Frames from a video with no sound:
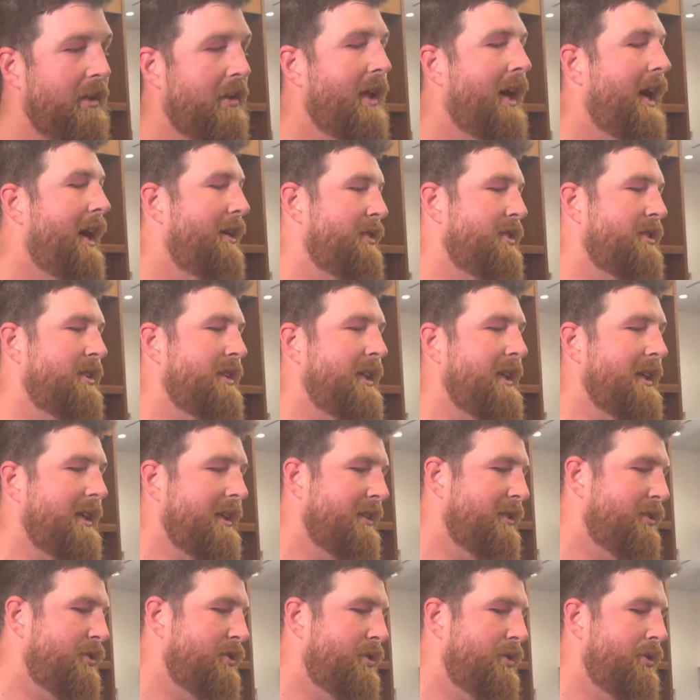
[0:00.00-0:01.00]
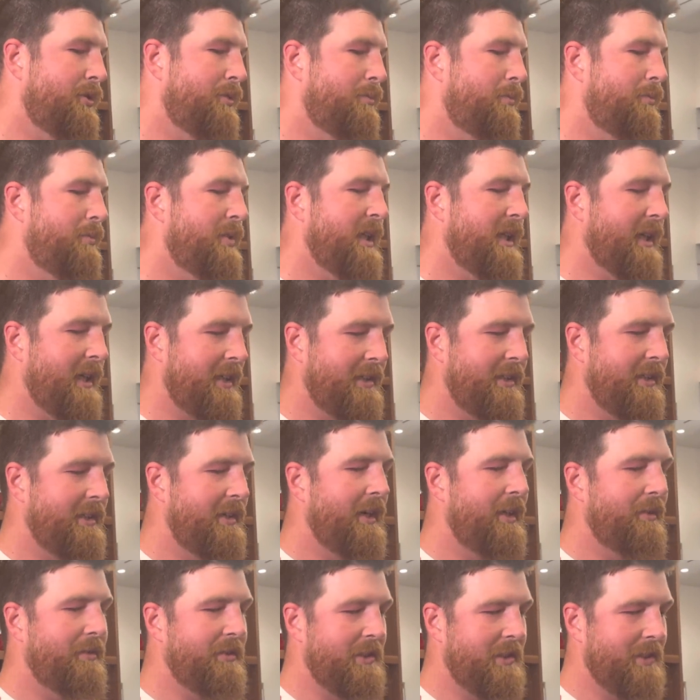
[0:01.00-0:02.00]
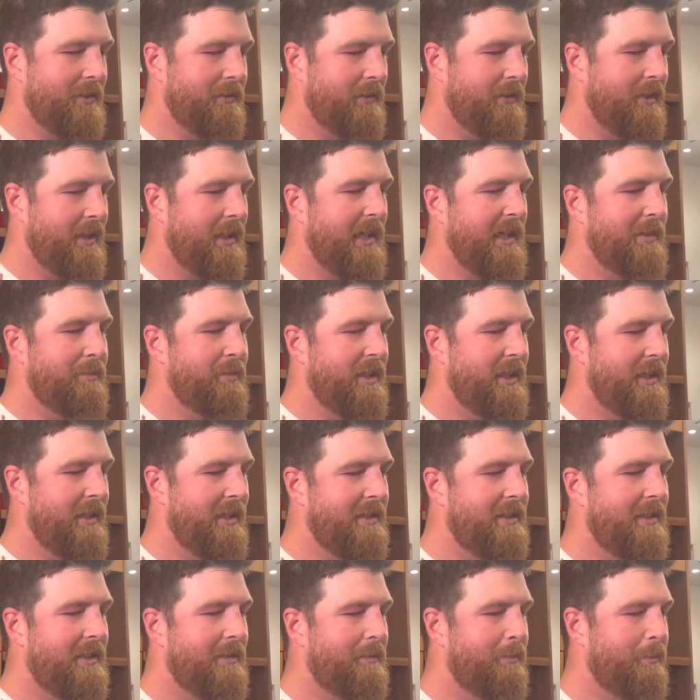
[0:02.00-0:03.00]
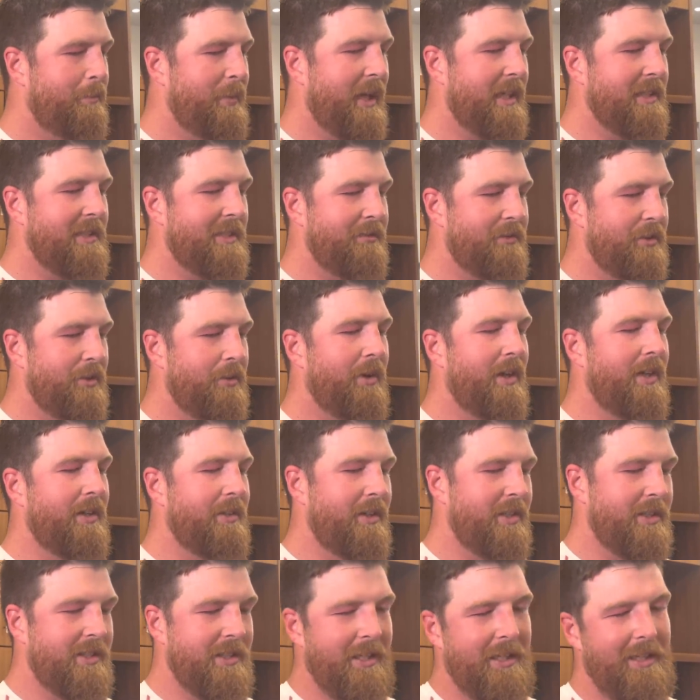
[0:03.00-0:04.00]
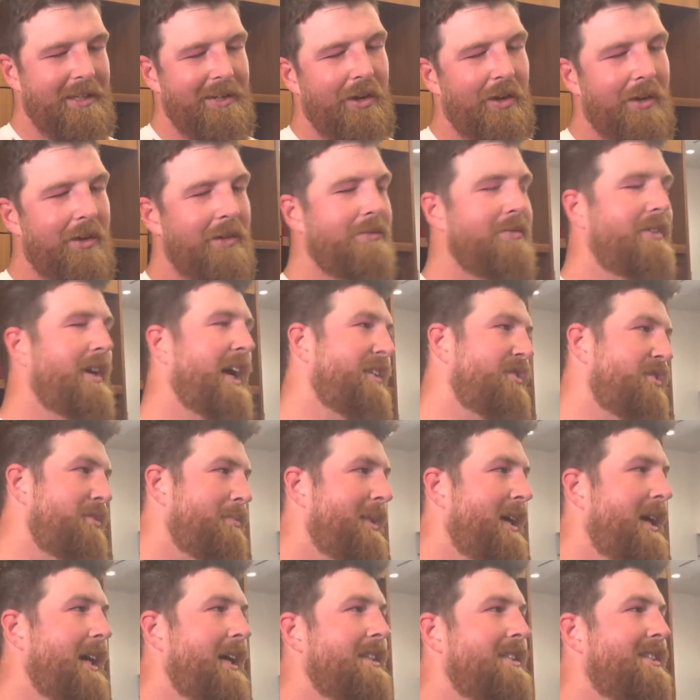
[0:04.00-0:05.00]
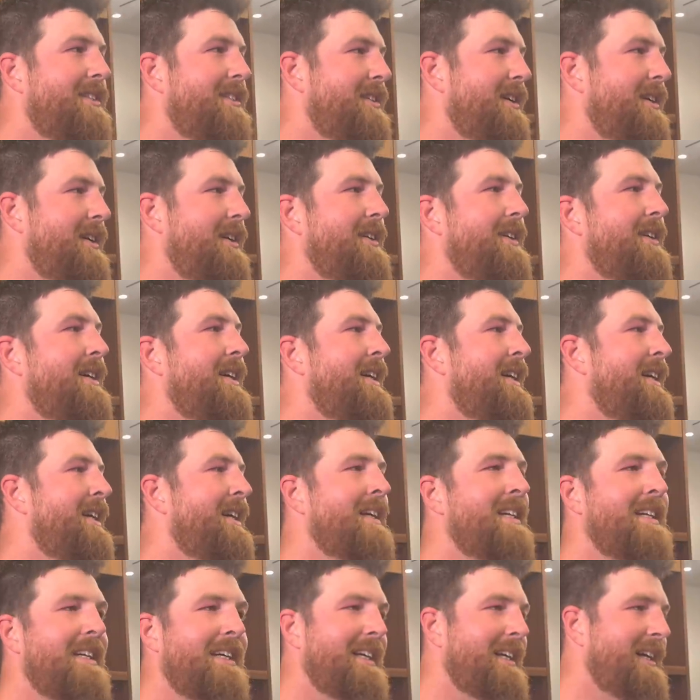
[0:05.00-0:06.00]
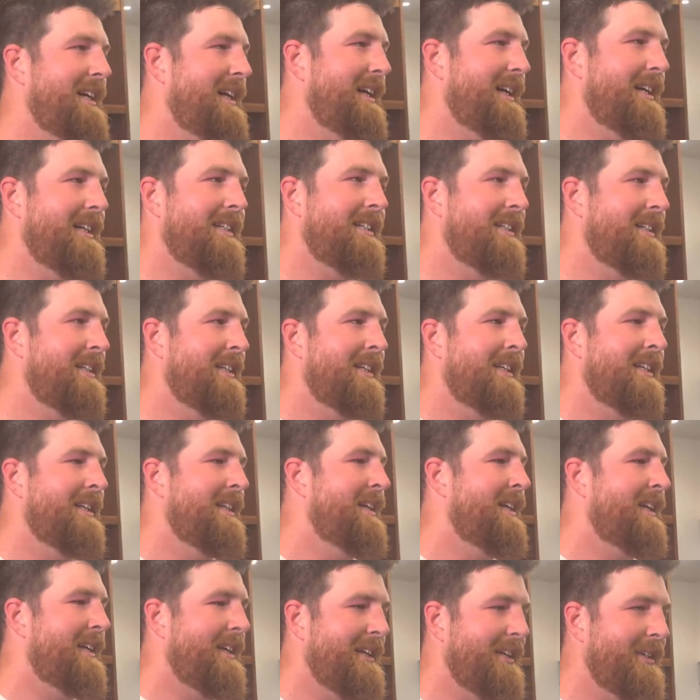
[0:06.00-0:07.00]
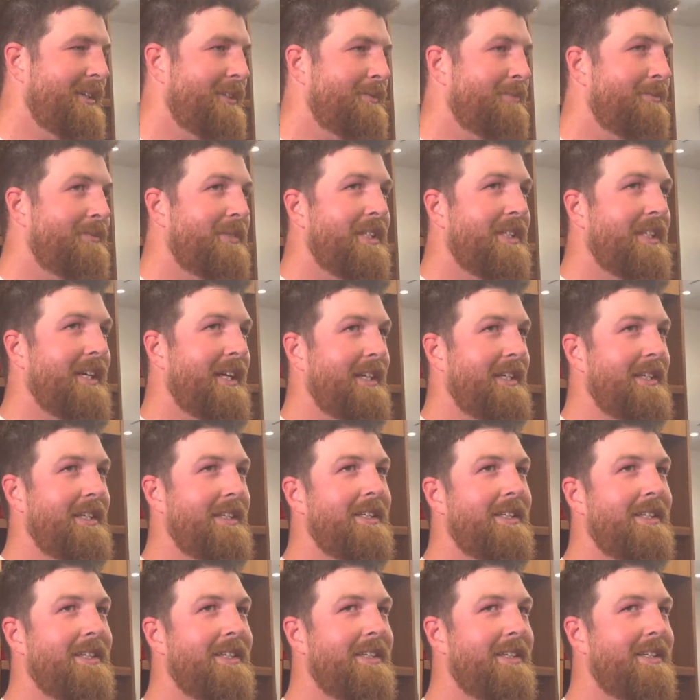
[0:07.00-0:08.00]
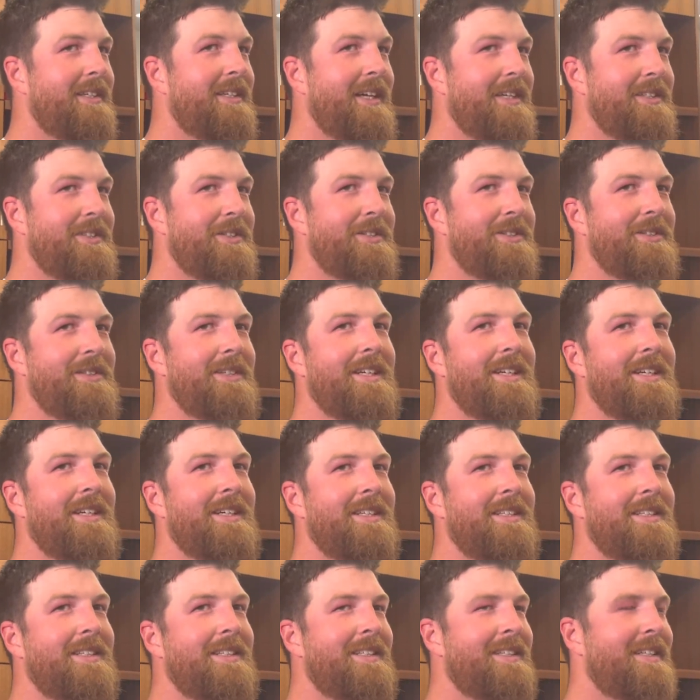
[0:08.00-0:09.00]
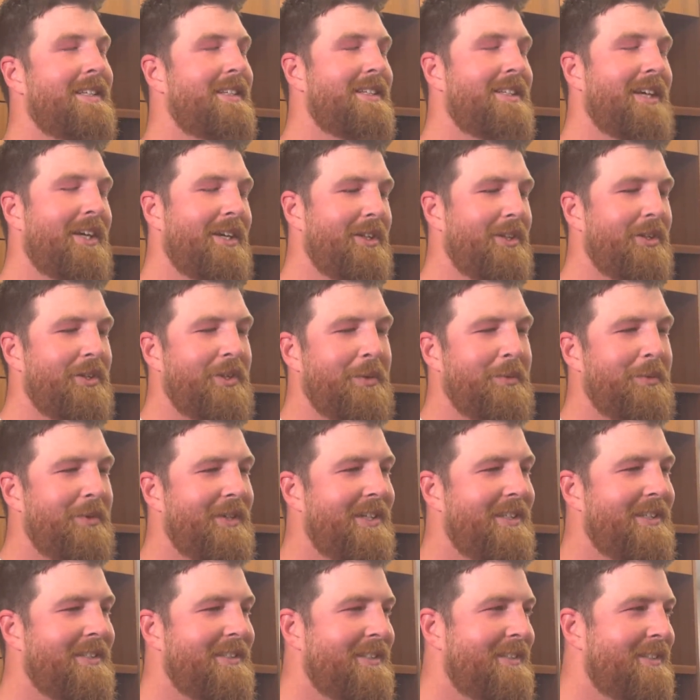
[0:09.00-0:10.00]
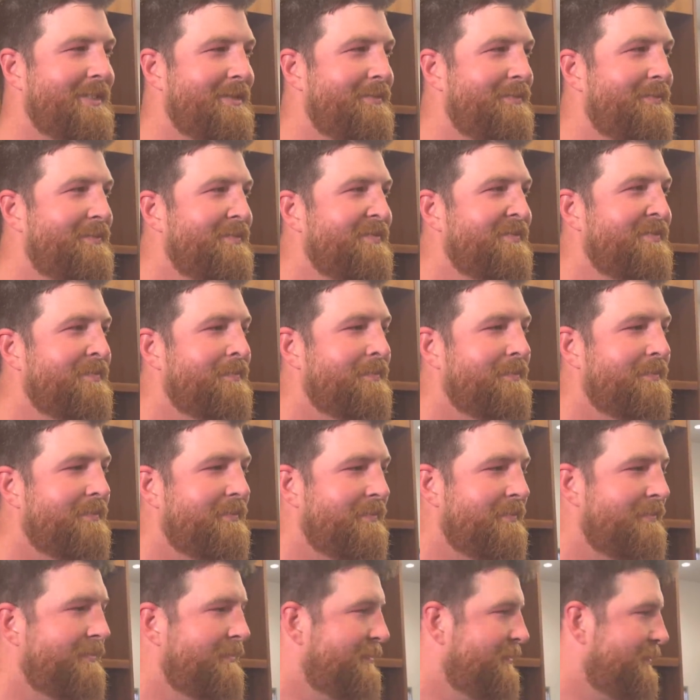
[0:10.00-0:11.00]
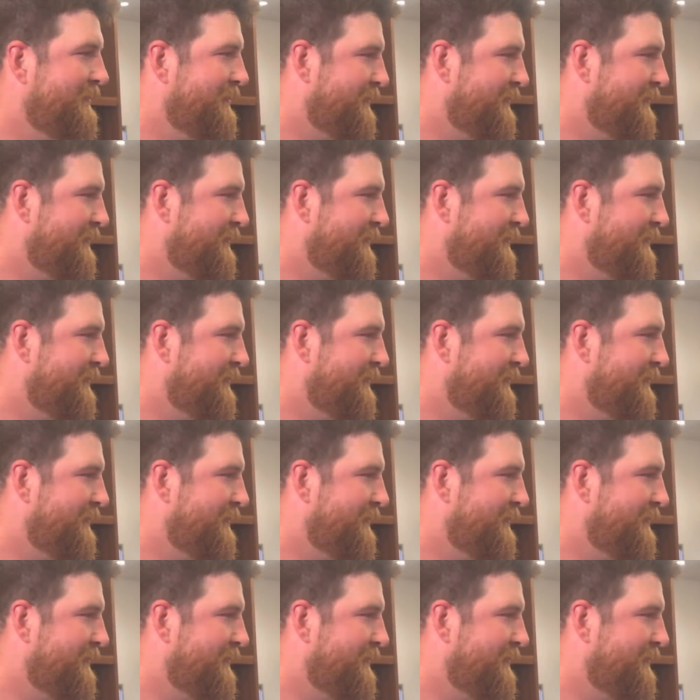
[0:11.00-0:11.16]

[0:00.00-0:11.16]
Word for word: obviously, to be a good offensive lineman, it's best if you understand all five spots. So, uh, you know, gotta got to uh, gotta learn them all. Uh, Blake, can you just